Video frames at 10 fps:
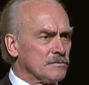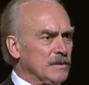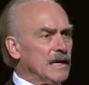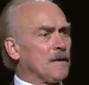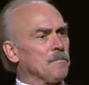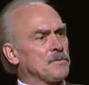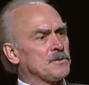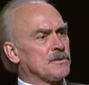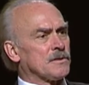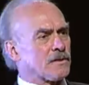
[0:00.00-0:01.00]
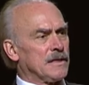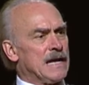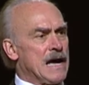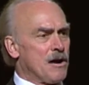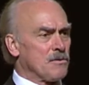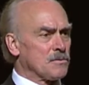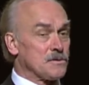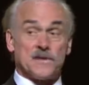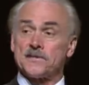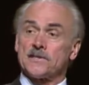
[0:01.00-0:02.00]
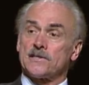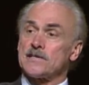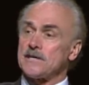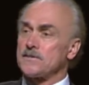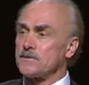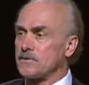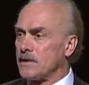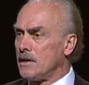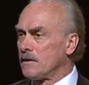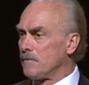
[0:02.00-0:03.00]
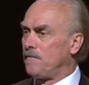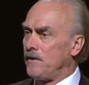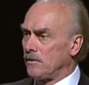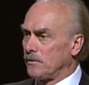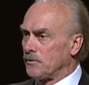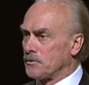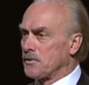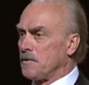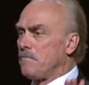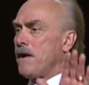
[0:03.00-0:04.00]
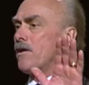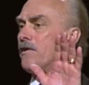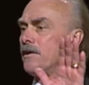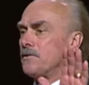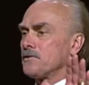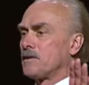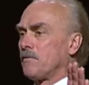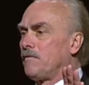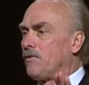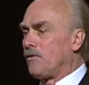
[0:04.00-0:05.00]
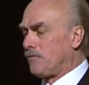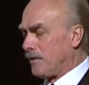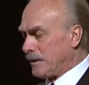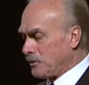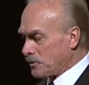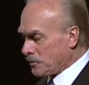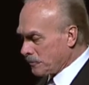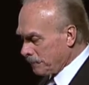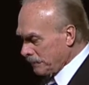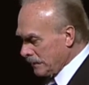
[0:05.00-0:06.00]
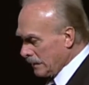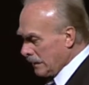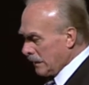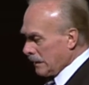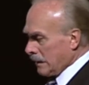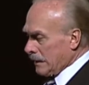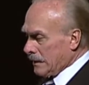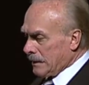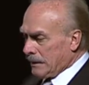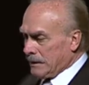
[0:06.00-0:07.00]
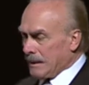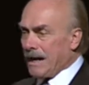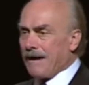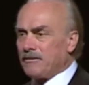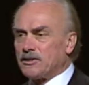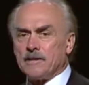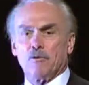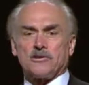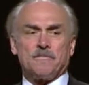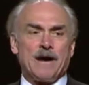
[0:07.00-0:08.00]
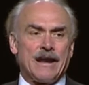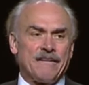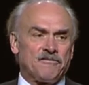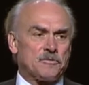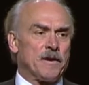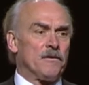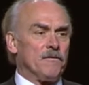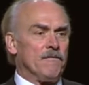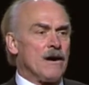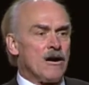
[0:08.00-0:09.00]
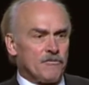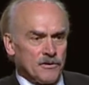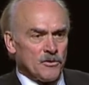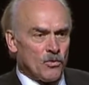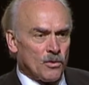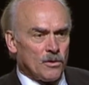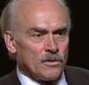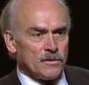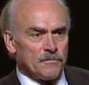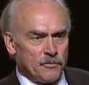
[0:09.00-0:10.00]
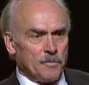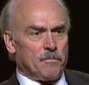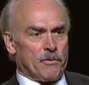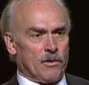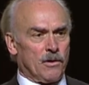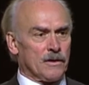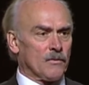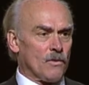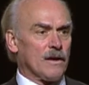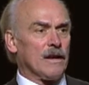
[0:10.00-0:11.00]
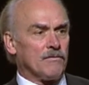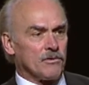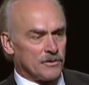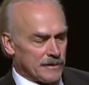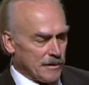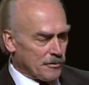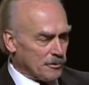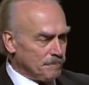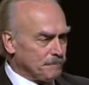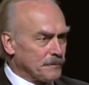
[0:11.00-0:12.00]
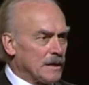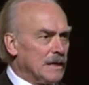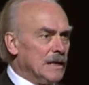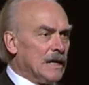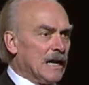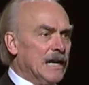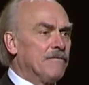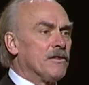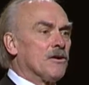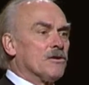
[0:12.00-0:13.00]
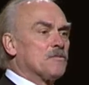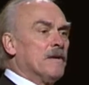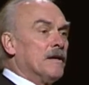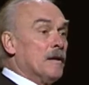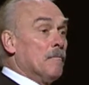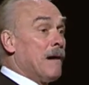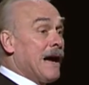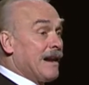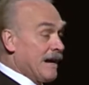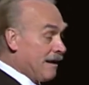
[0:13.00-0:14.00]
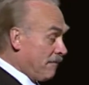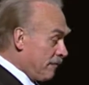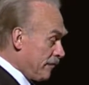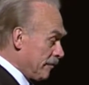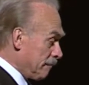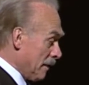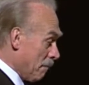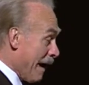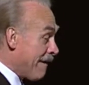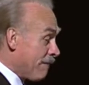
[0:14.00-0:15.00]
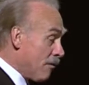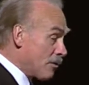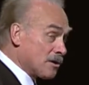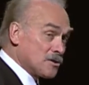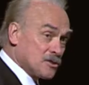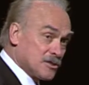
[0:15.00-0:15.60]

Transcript: The ups, the downs, the successes, the failures, the barriers that we've all faced. Now, obviously, most of my life has been involved in the world of football on one level or another, and even though it's been my life and my focus